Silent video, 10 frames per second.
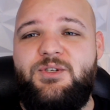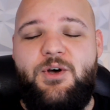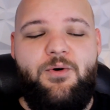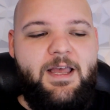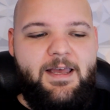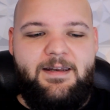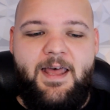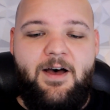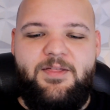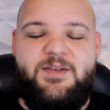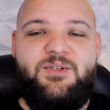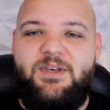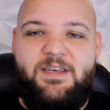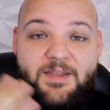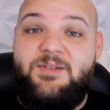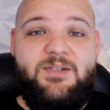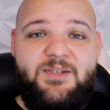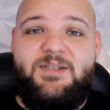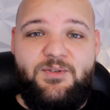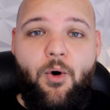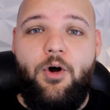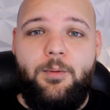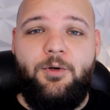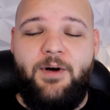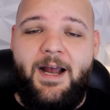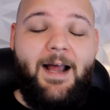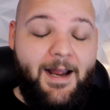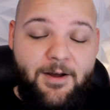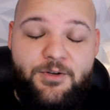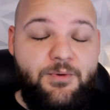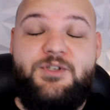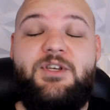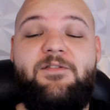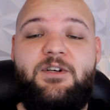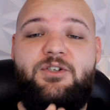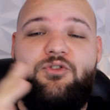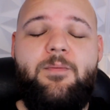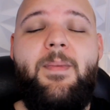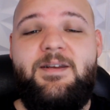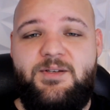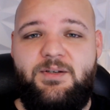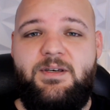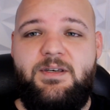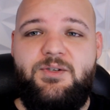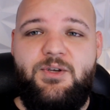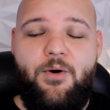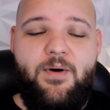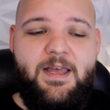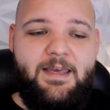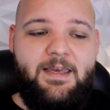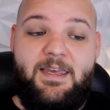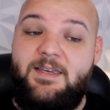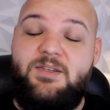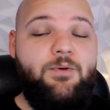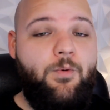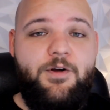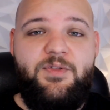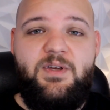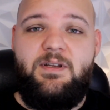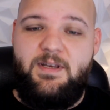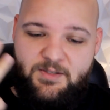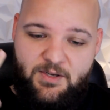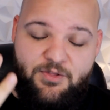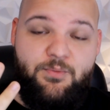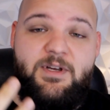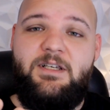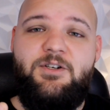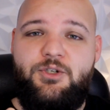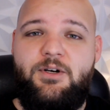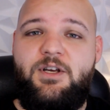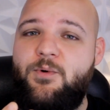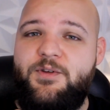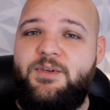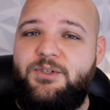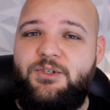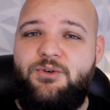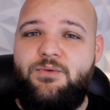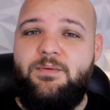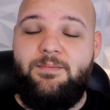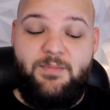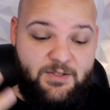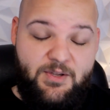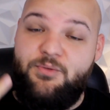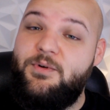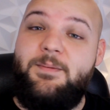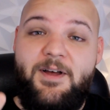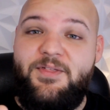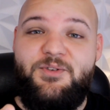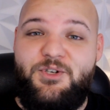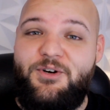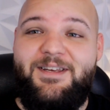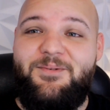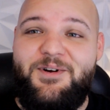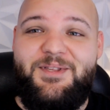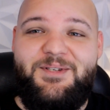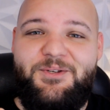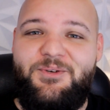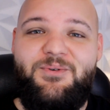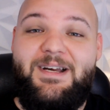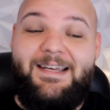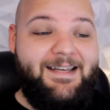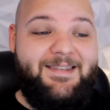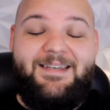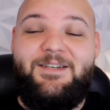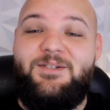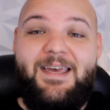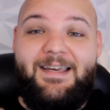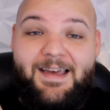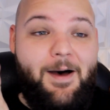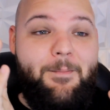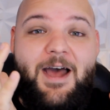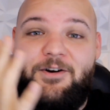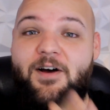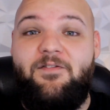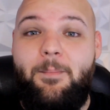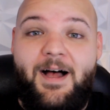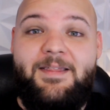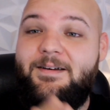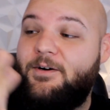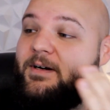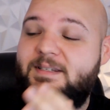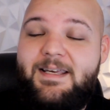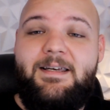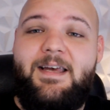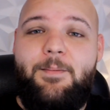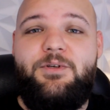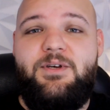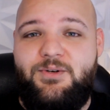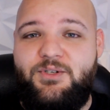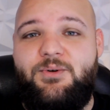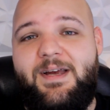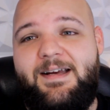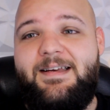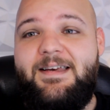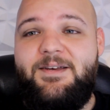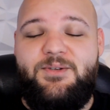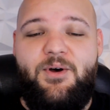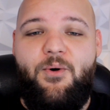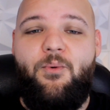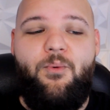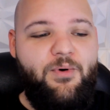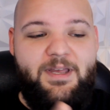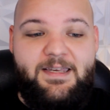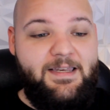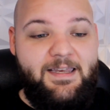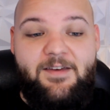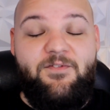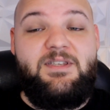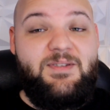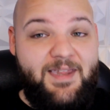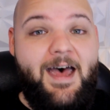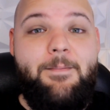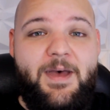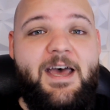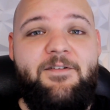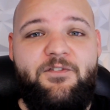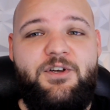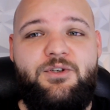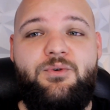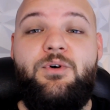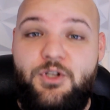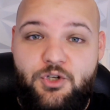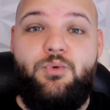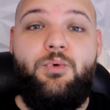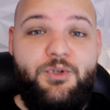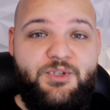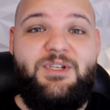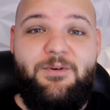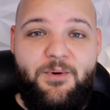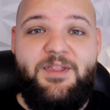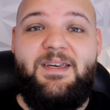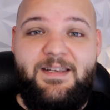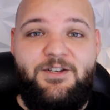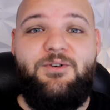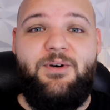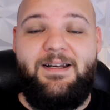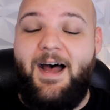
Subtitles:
So now this disease is horrible, right? I know you are suffering tremendously. So is it worth it? Is a 3-year journey worth it to you? Is a 3-month journey worth it to you? Because it could take a matter of a month, or it could take a couple years, okay? So if it's that bad for you, you will stick with it and do it.